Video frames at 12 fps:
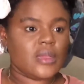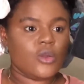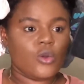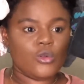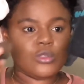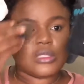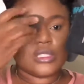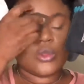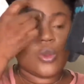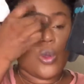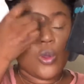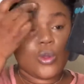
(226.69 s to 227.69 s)
holding
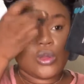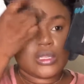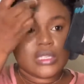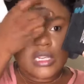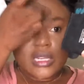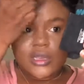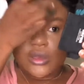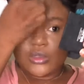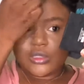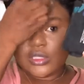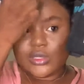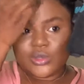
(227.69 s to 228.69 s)
on until